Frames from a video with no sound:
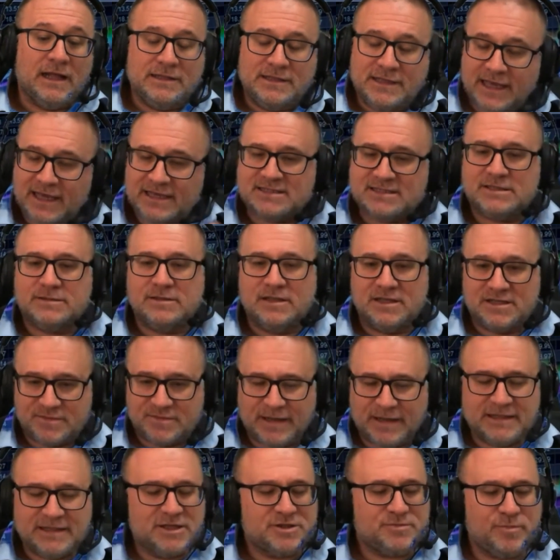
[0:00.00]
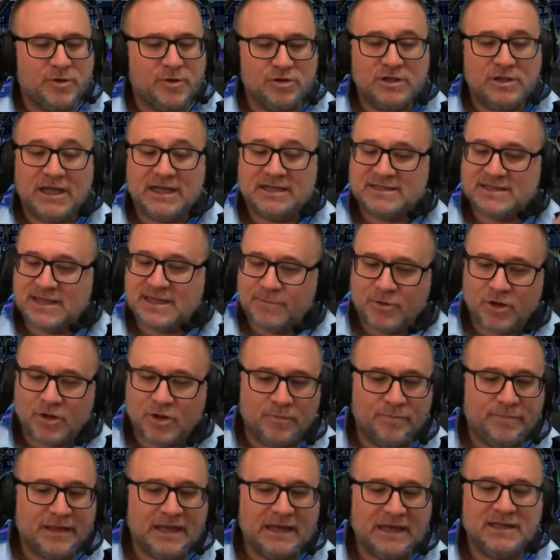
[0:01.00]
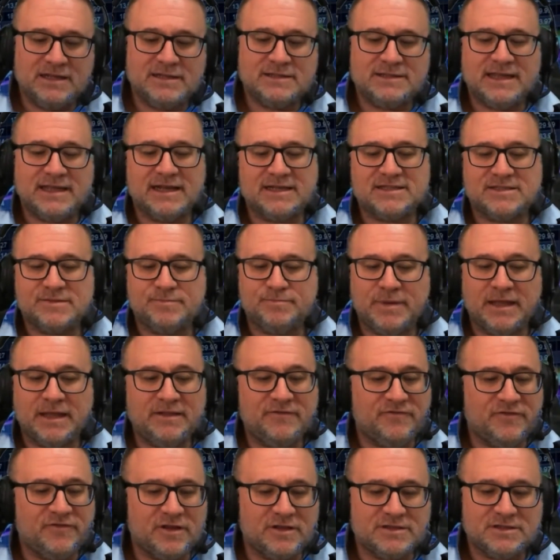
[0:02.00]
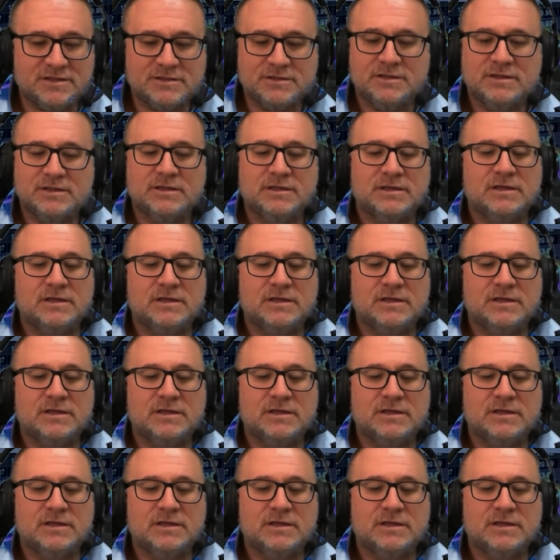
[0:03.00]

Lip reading: yes, the Spanish bond has some compelling tax benefits.